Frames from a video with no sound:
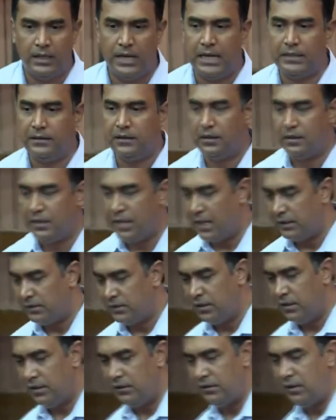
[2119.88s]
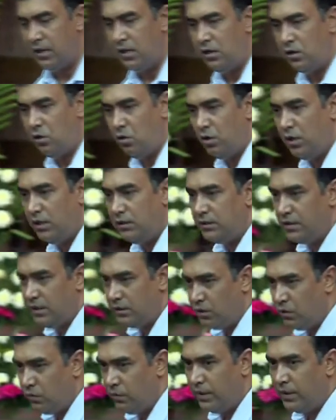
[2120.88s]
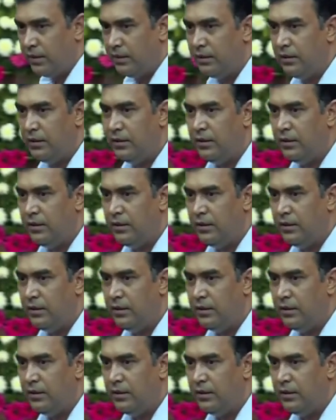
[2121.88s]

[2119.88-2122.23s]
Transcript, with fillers: And the reaction is controlled in such a way